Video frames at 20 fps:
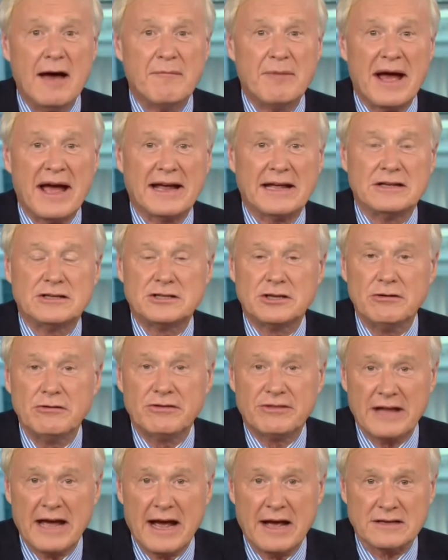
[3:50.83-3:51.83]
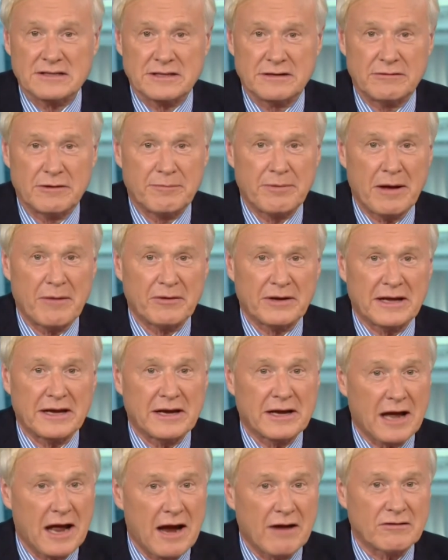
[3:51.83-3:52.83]
Back in 2000, Republican
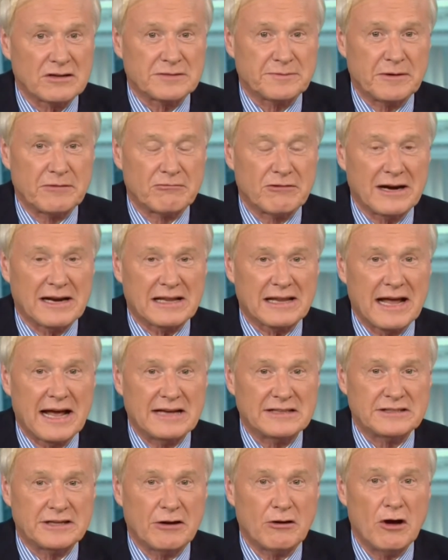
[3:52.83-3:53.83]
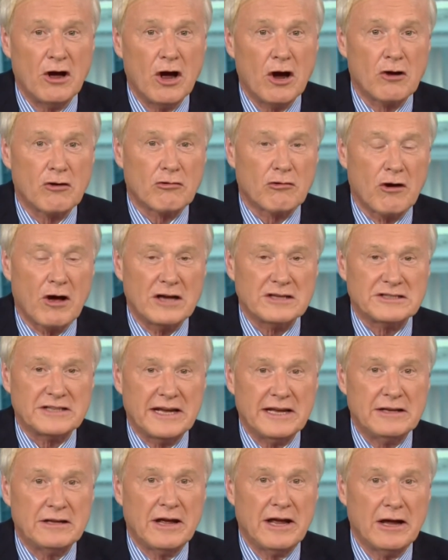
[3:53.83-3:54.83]
Congressman Rick Lazio crossed
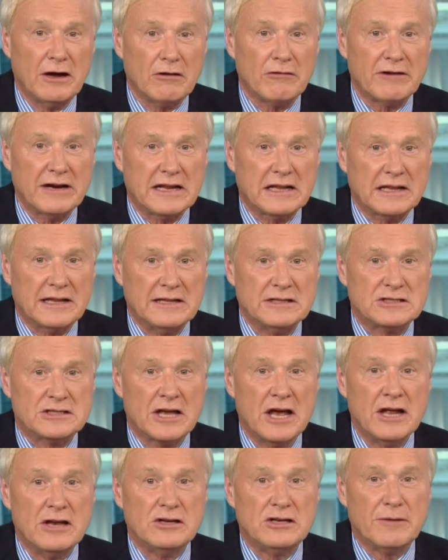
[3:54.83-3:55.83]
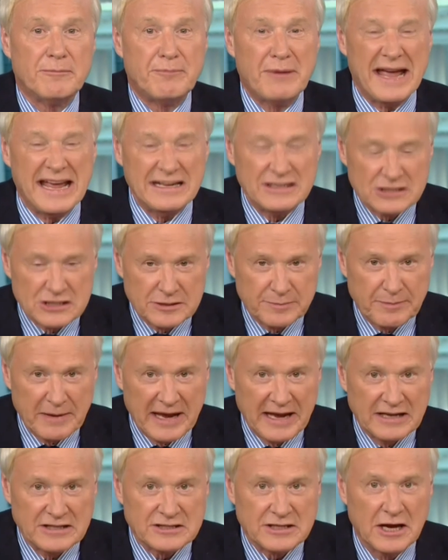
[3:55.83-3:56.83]
into Hillary Clinton's debate
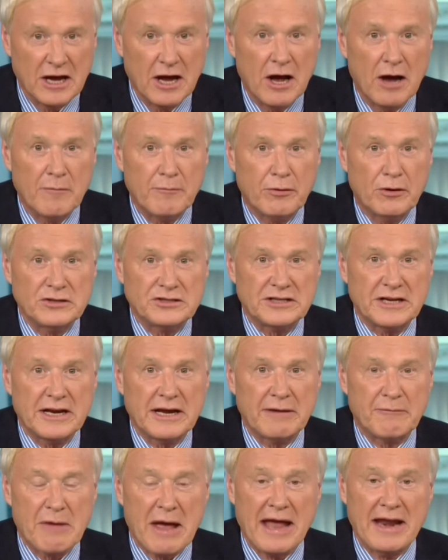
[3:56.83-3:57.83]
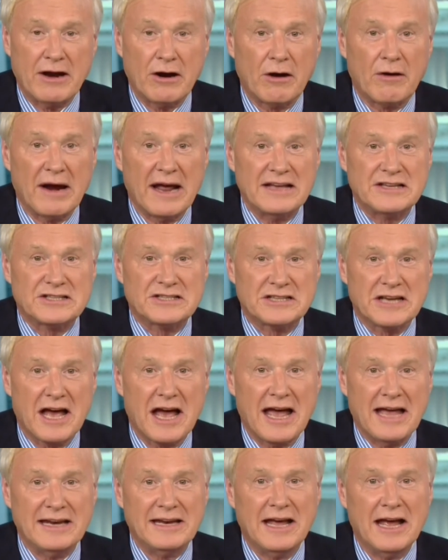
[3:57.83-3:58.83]
space, pushing at her a
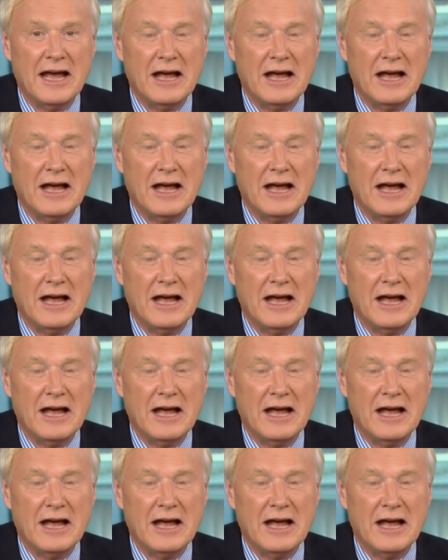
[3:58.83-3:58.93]
sign